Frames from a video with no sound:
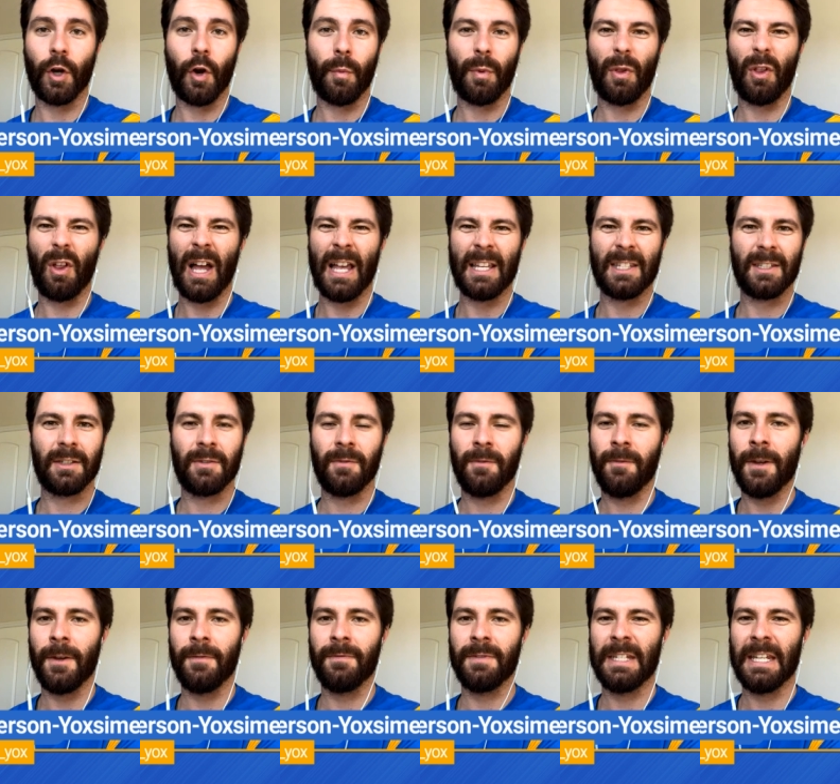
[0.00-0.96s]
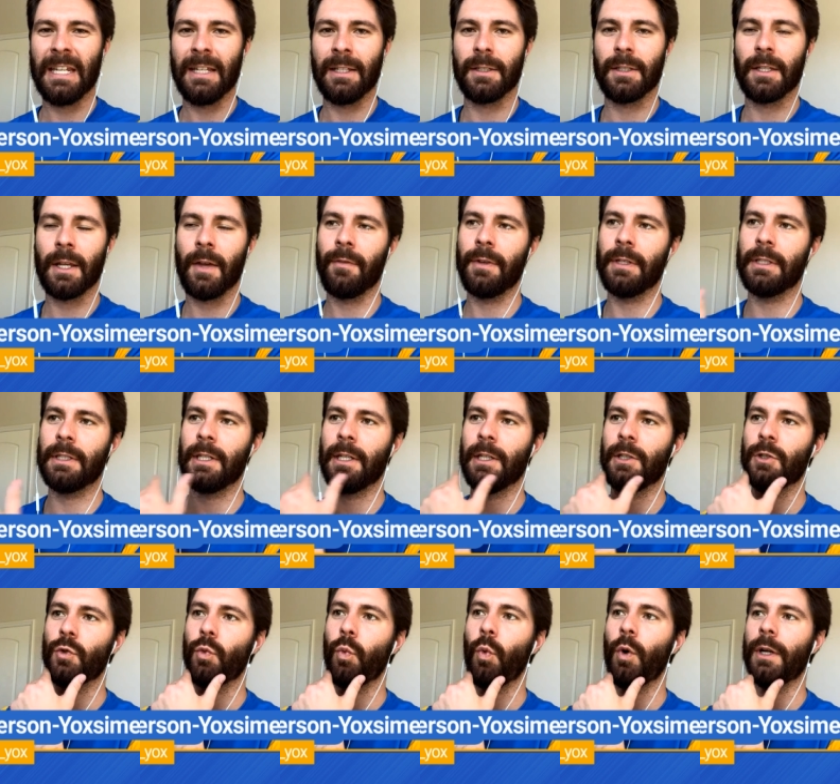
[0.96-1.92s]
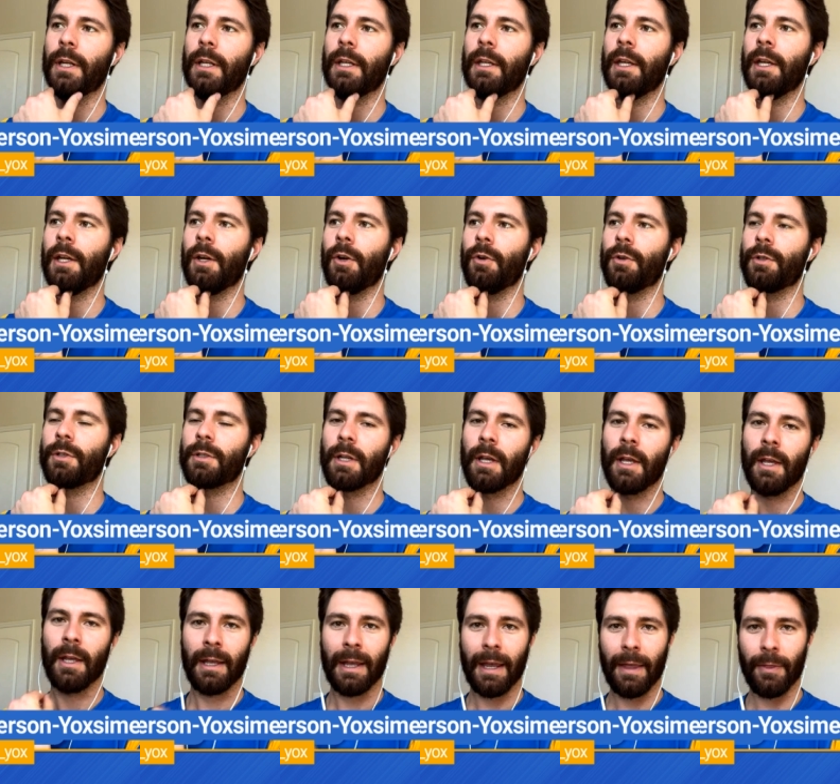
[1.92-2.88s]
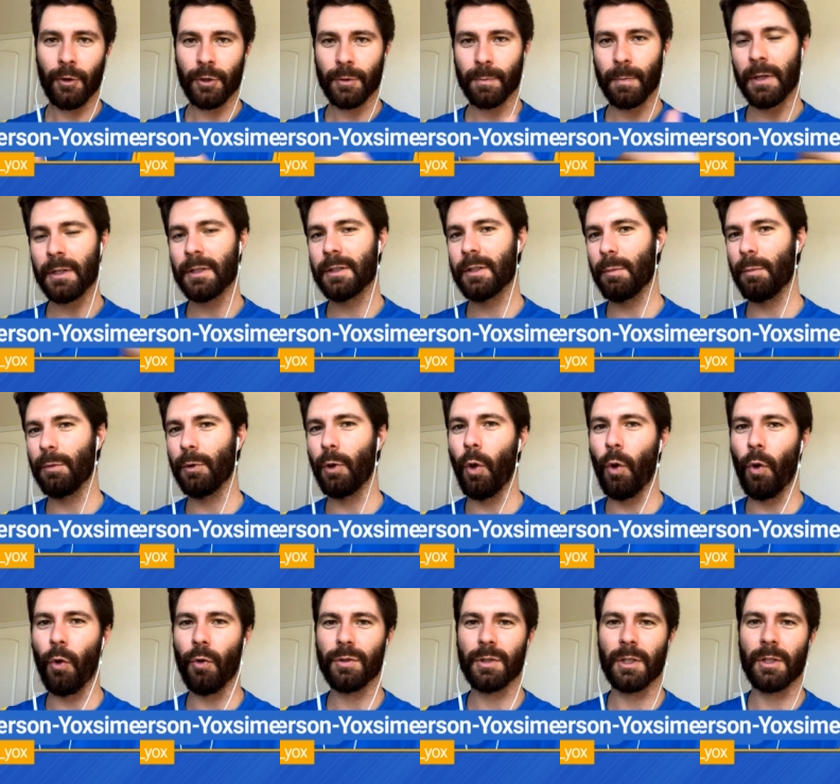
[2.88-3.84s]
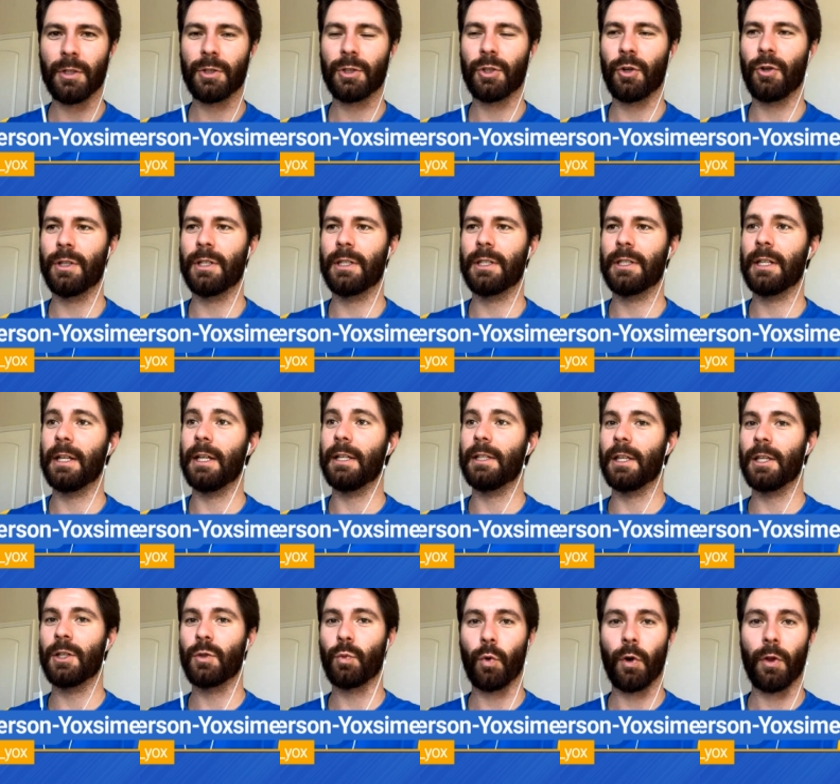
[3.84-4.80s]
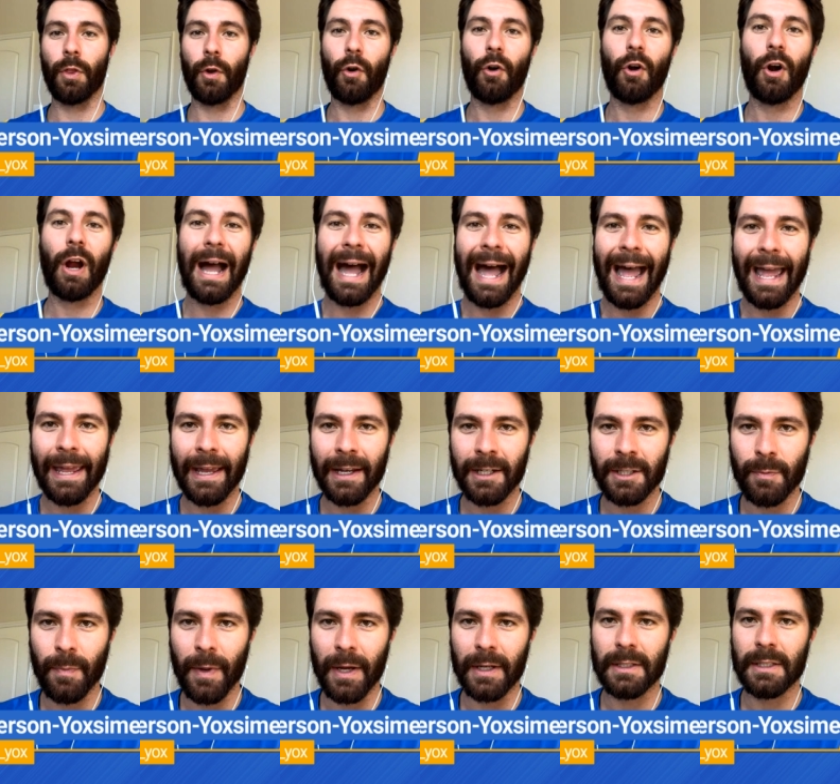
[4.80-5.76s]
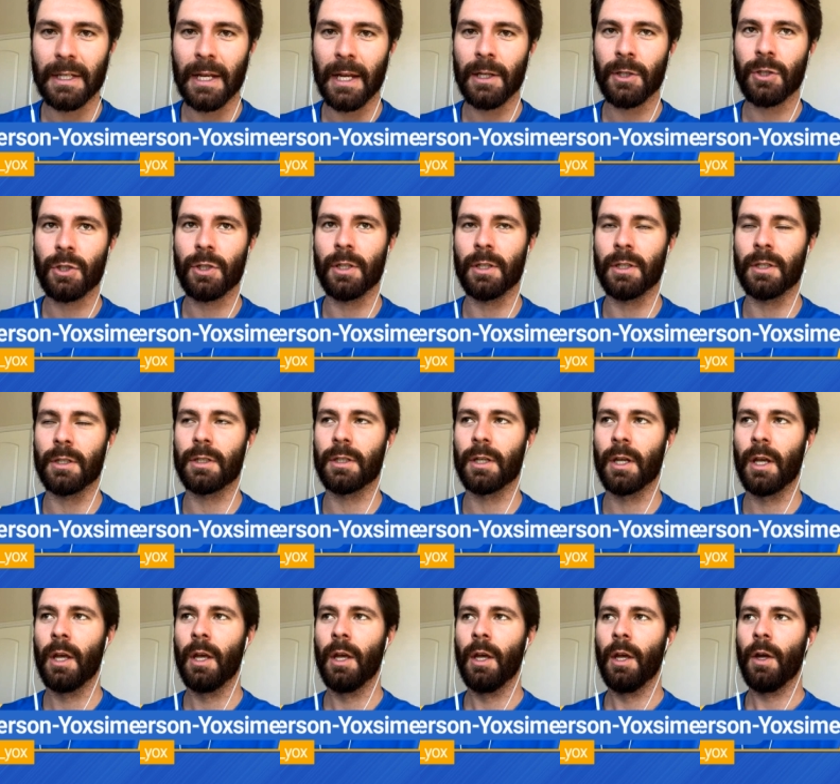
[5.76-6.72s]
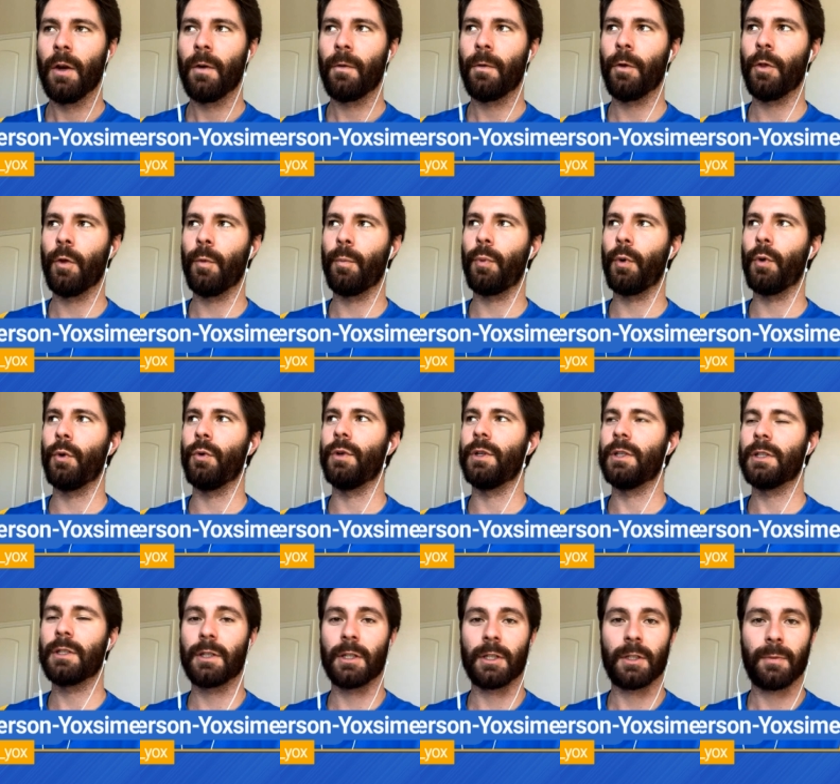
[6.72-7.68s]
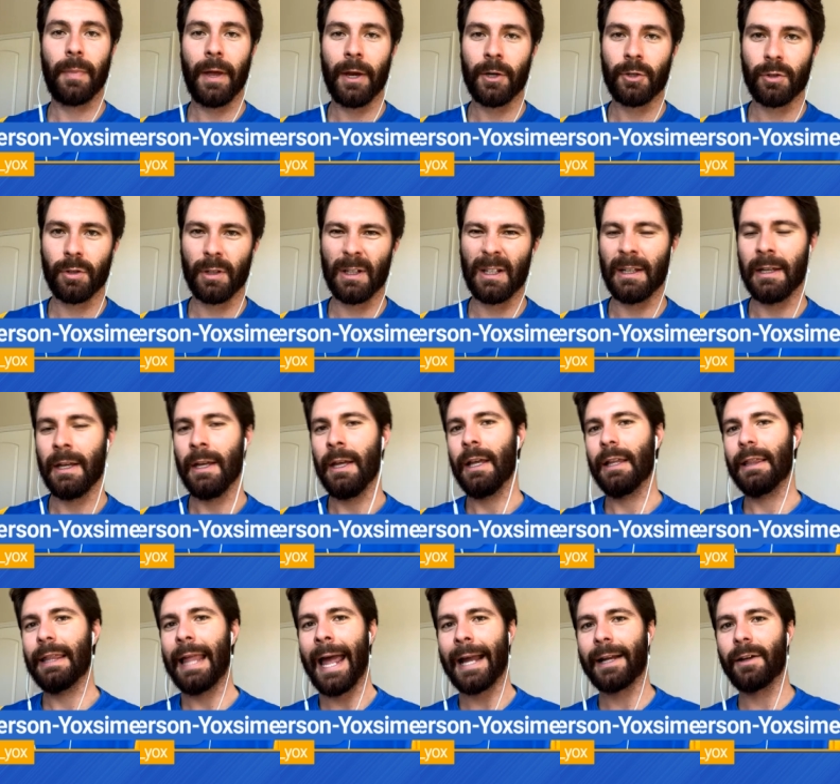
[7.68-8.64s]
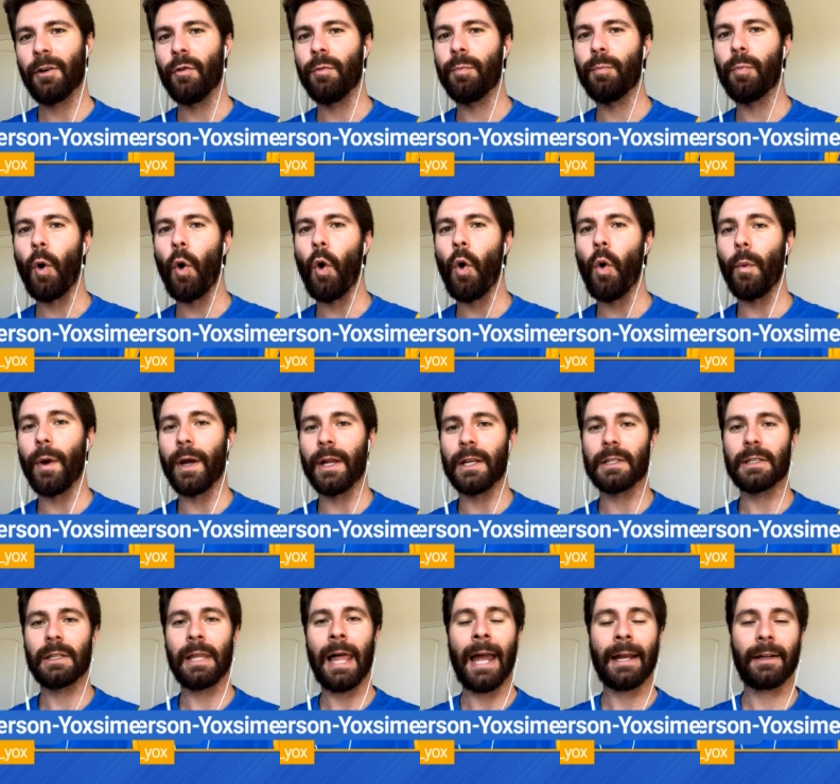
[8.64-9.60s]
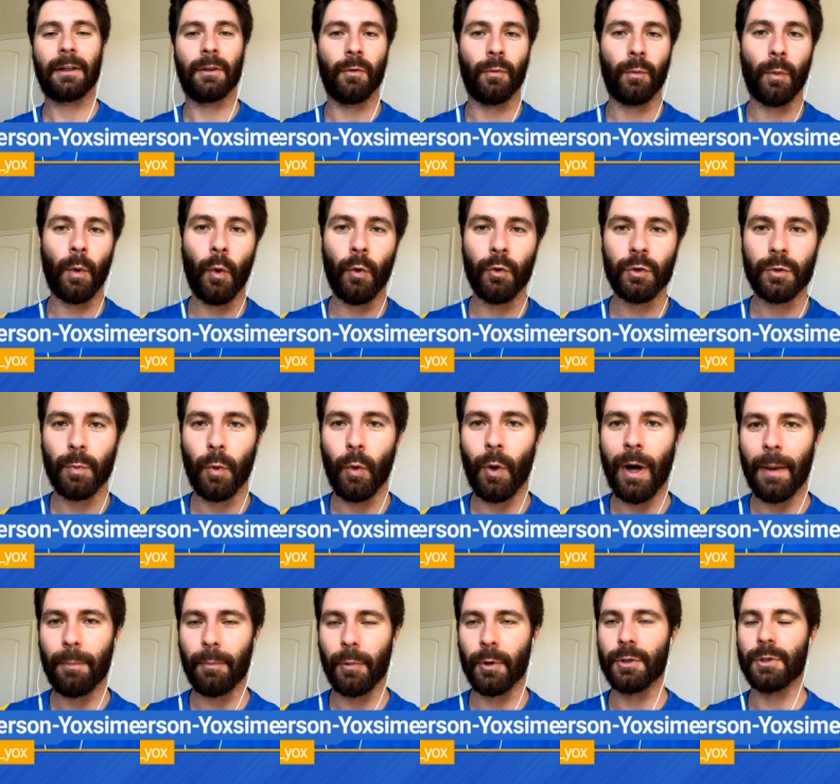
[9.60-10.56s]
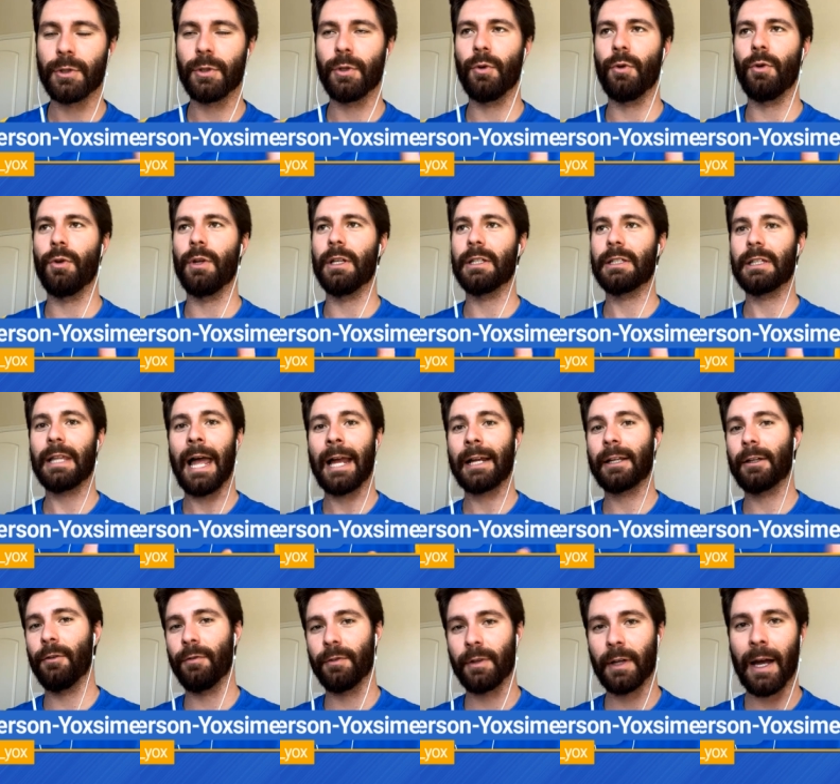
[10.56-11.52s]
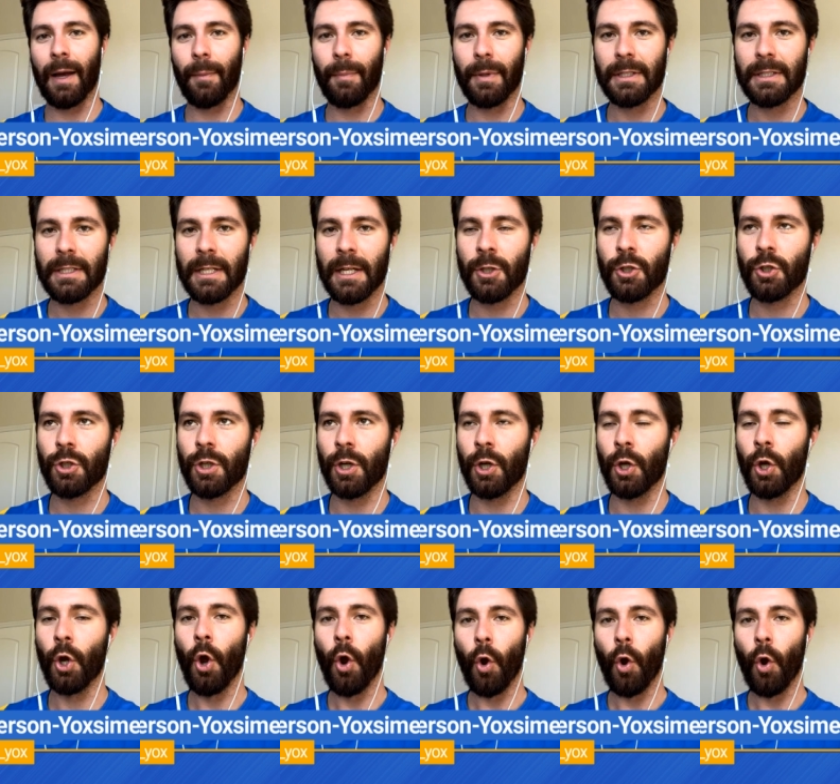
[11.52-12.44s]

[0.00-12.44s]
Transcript: over the last 15 17 20 years and there's been some lulls in certain seasons where there are high expectations for the bruins especially lack of bowl wins lack of rose bowl opportunities lack of competition